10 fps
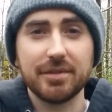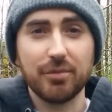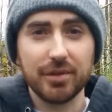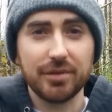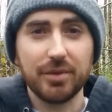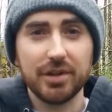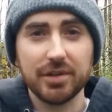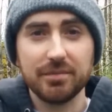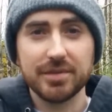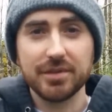are more than
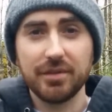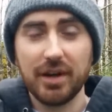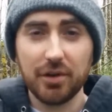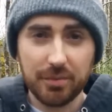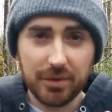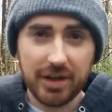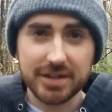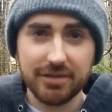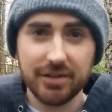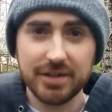welcome. So I hope you
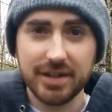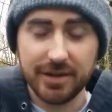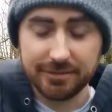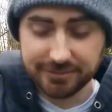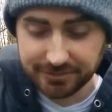guys have a good day.